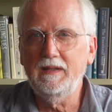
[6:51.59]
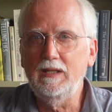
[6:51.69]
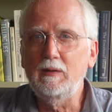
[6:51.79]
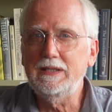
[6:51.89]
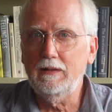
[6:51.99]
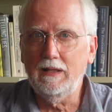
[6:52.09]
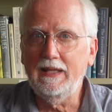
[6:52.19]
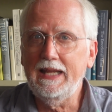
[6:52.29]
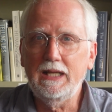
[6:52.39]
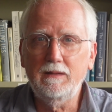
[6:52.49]
you enter the
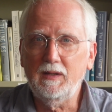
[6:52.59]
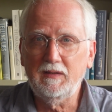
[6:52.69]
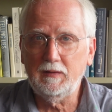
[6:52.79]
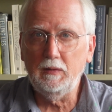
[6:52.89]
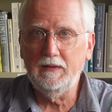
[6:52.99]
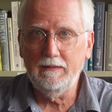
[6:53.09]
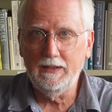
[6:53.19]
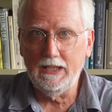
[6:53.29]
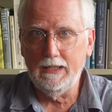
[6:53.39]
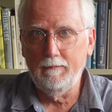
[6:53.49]
land of
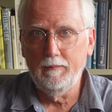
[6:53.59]
exclusivity.